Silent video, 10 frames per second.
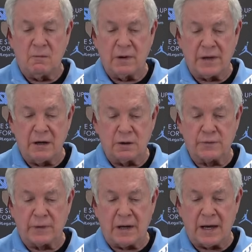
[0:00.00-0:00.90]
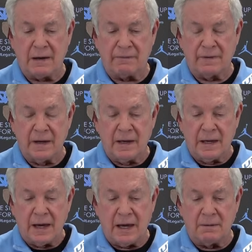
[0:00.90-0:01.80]
with Heels for Life,
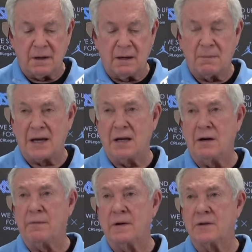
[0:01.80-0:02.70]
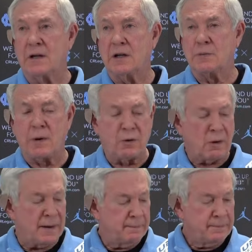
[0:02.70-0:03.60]
and make a difference in this
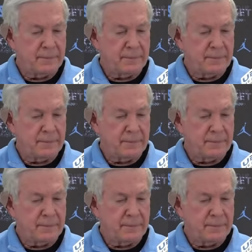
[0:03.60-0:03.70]
program.